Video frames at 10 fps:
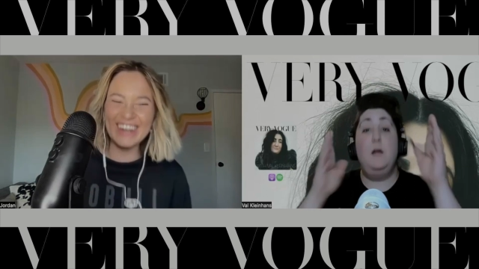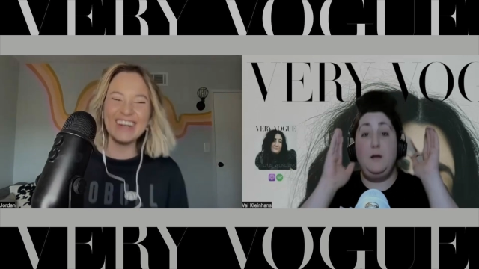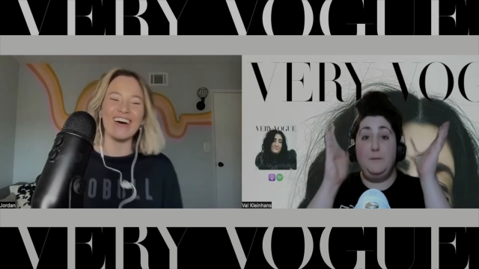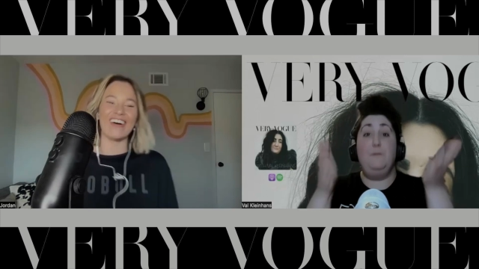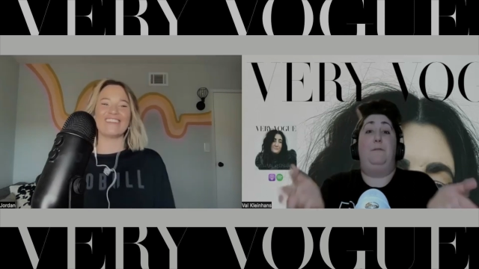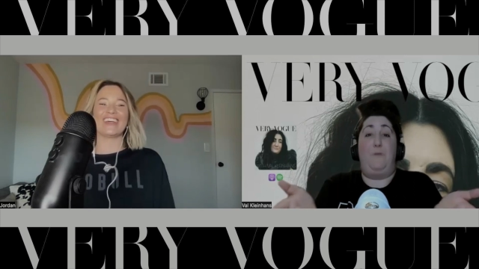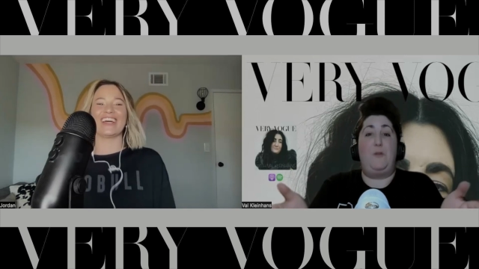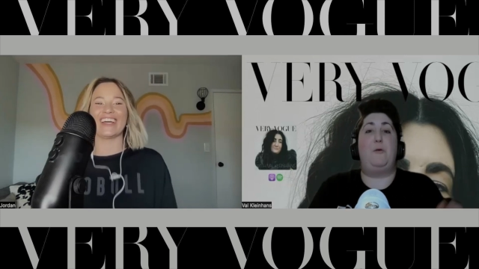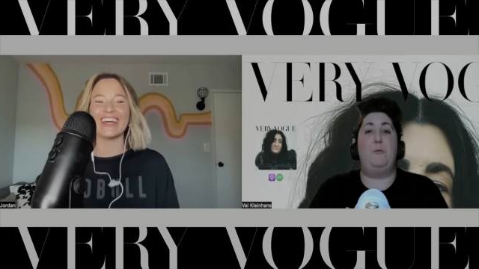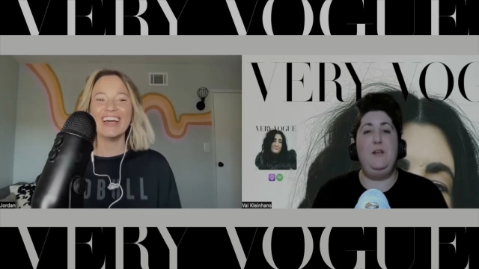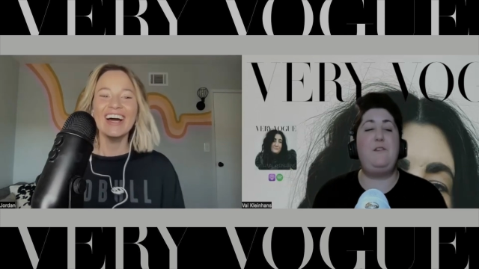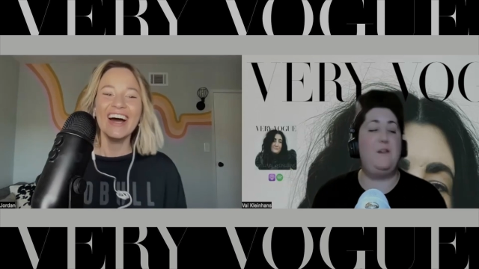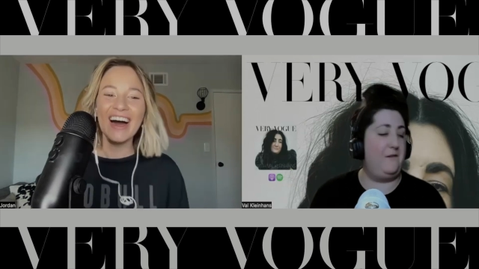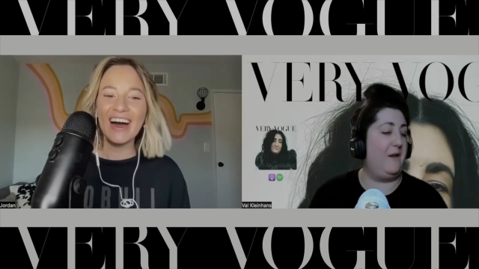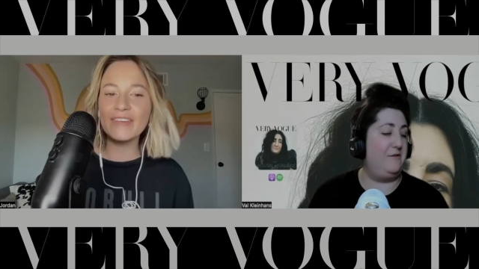Speaker 1: no, I'm kidding. For the reasons
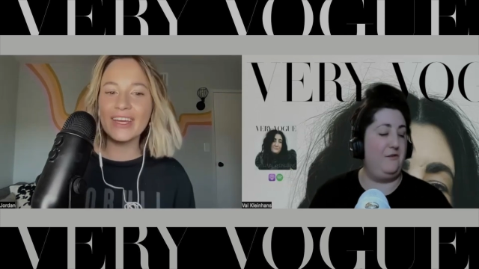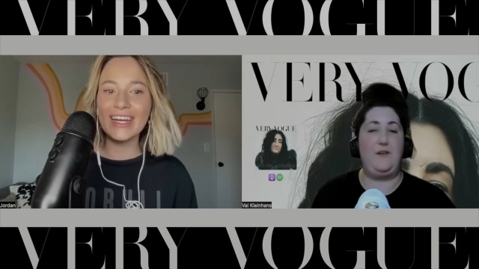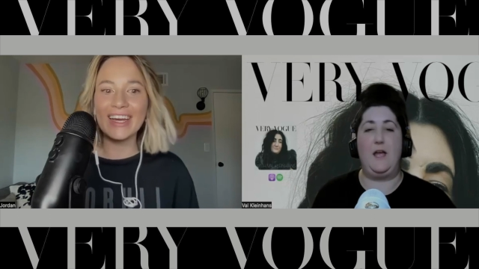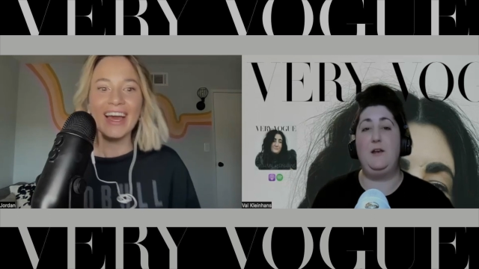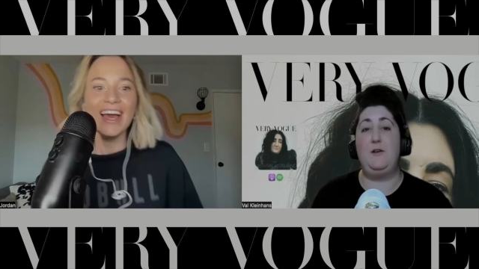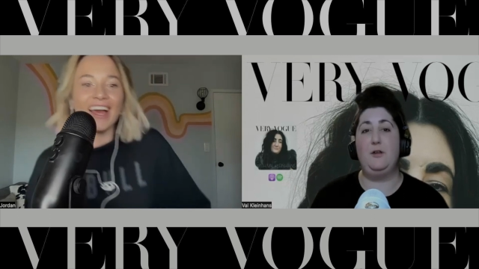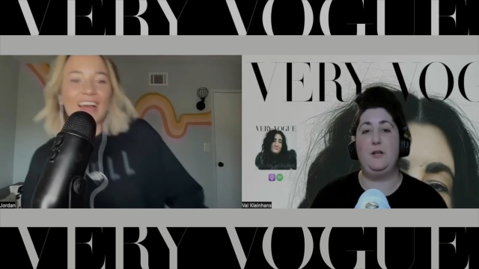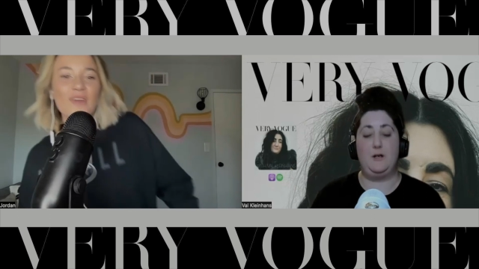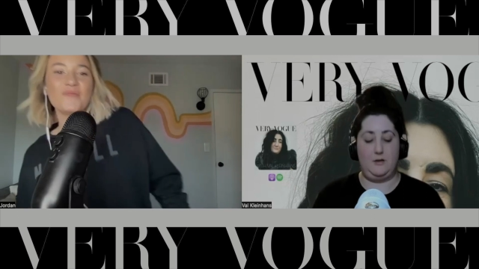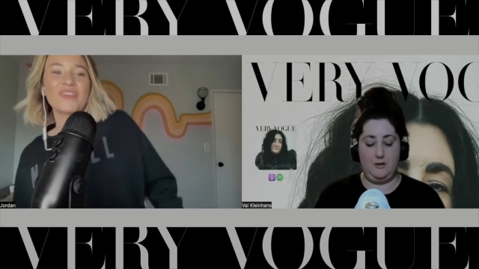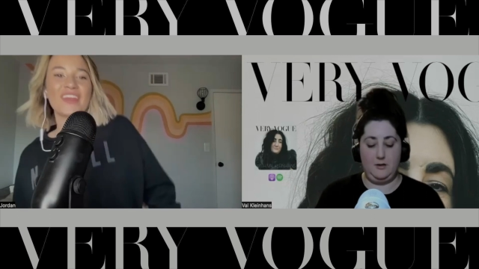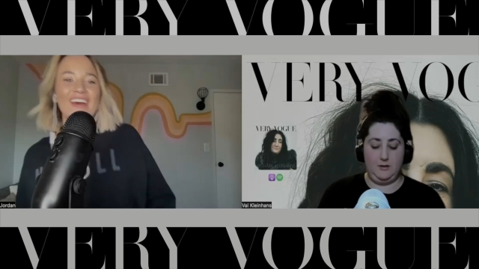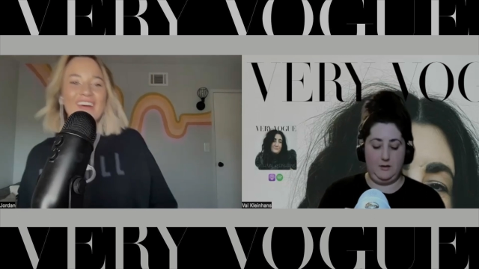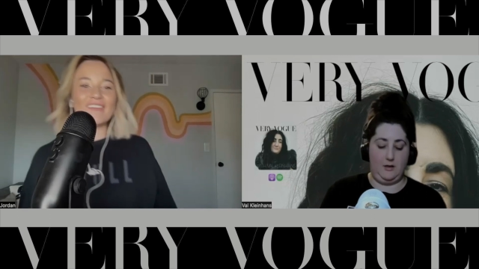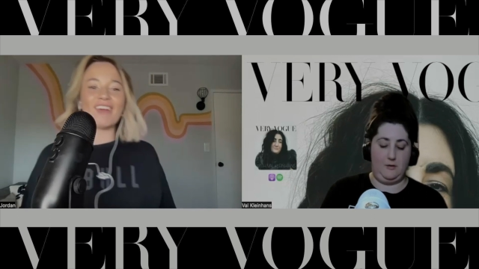I'm getting stated earlier.
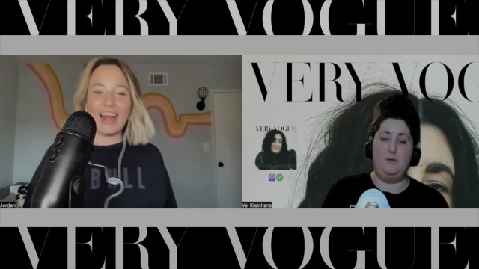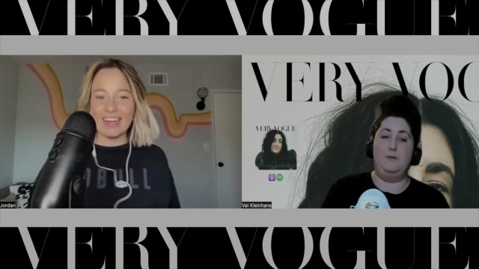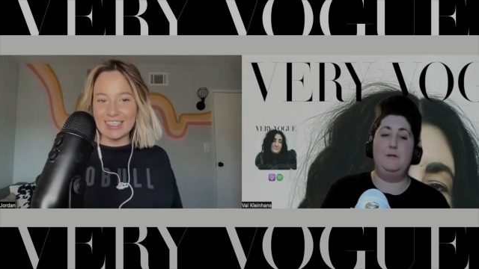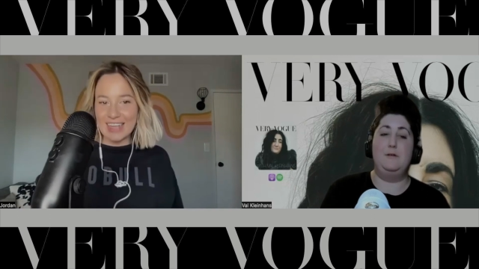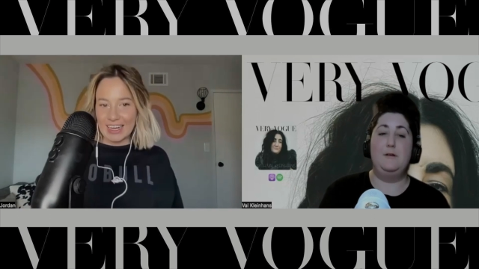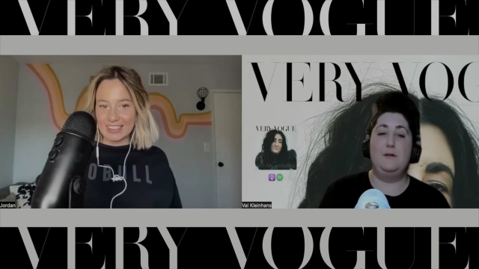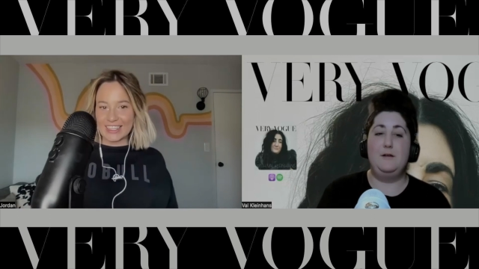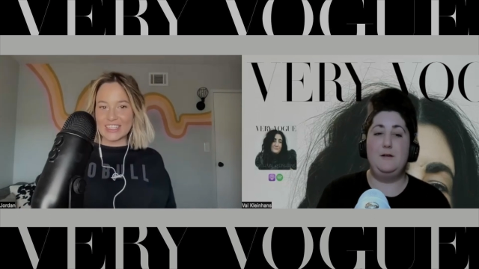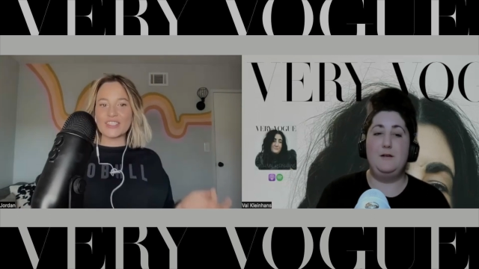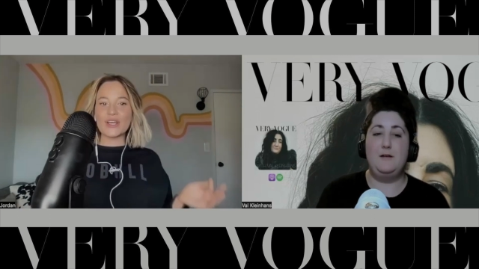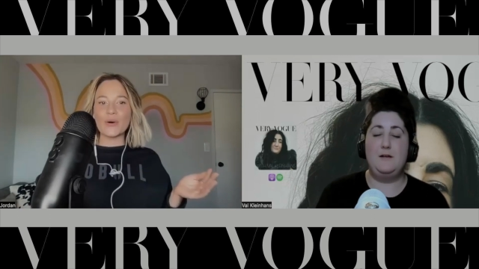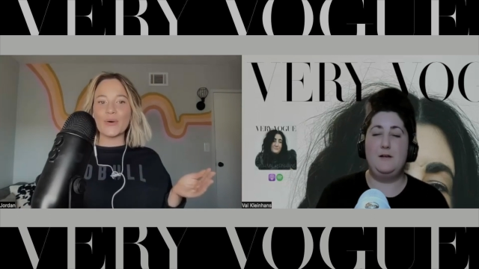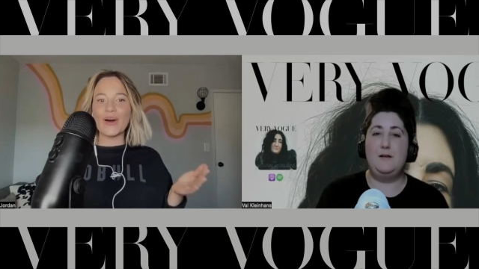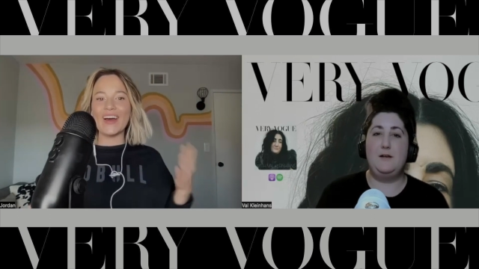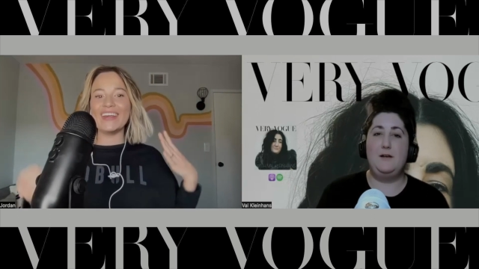Right, exactly. So,
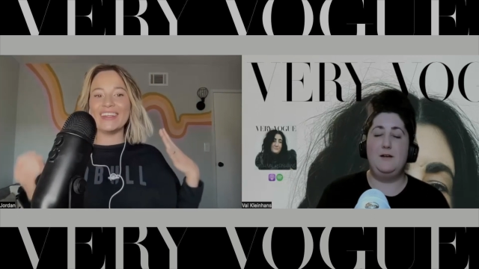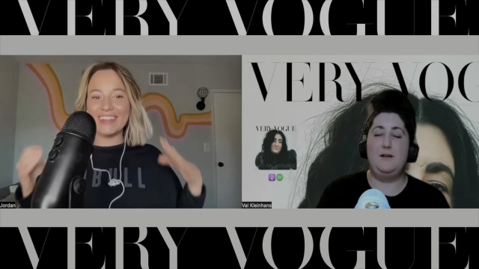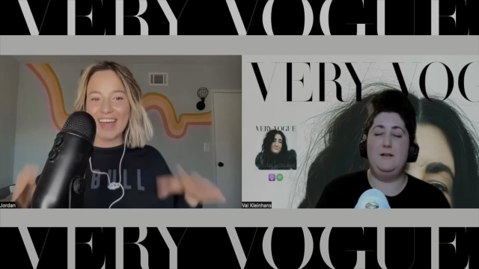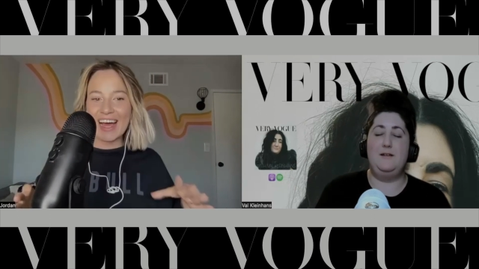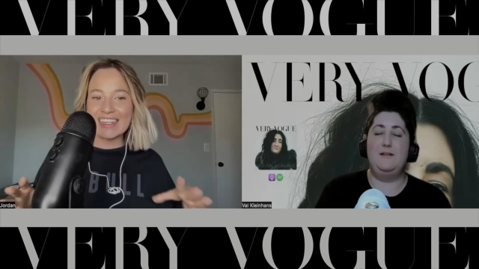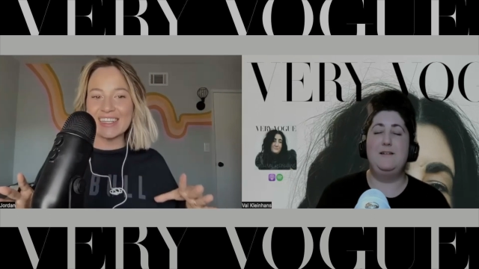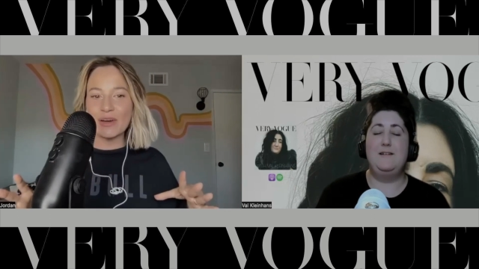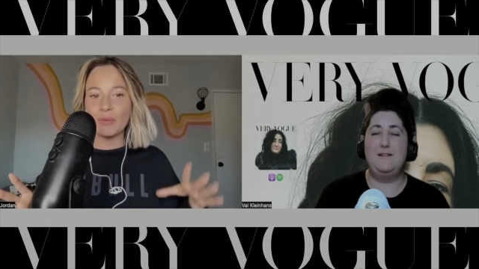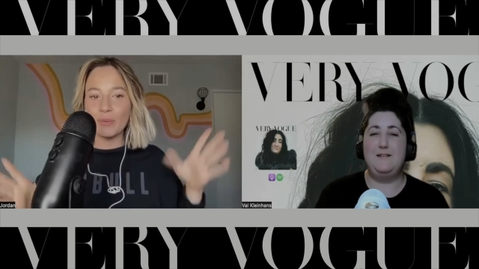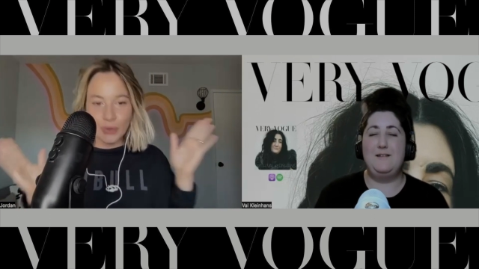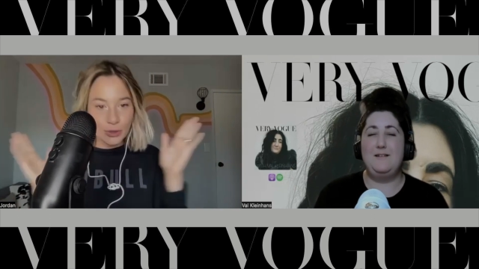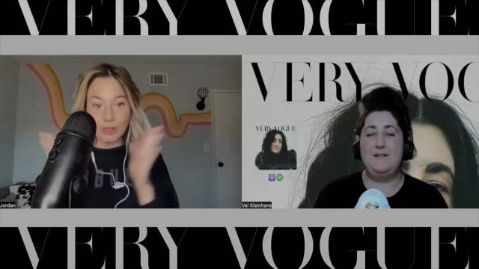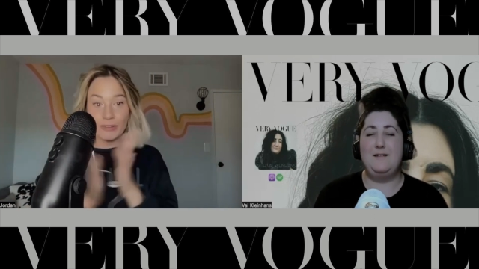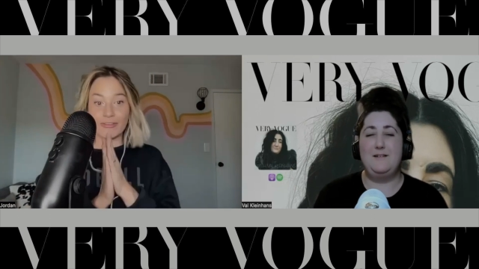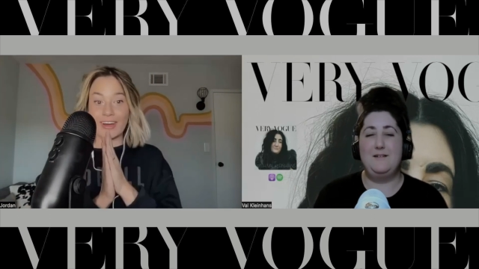yes, you can
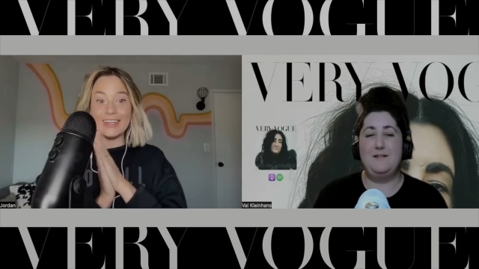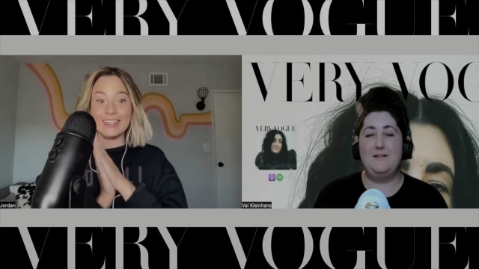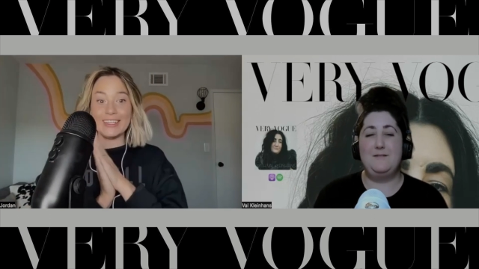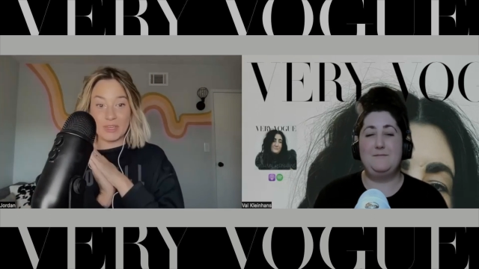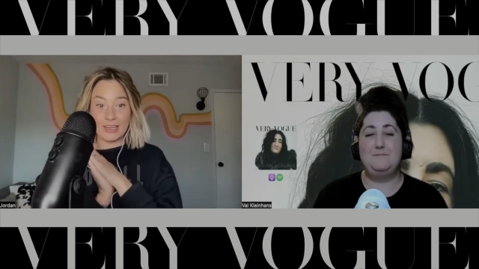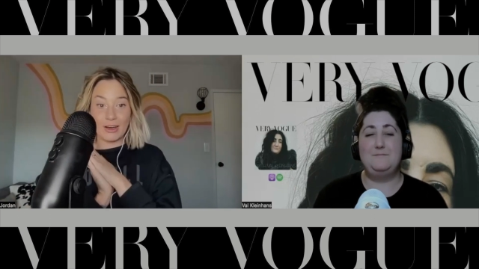find me